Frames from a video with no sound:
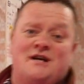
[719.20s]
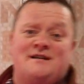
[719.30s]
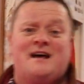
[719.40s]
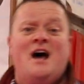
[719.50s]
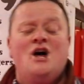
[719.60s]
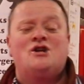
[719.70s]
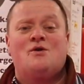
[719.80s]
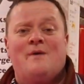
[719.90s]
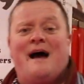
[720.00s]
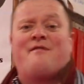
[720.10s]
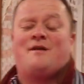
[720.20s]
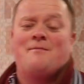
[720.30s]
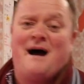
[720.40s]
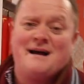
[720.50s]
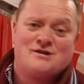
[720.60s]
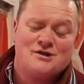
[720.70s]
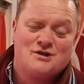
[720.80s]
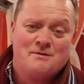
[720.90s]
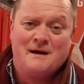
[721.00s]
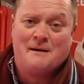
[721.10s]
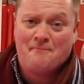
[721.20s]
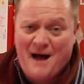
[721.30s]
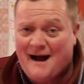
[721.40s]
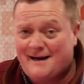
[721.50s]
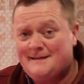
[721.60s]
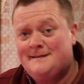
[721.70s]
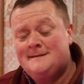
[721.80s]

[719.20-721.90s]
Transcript: is, do we have to buy such a big pack?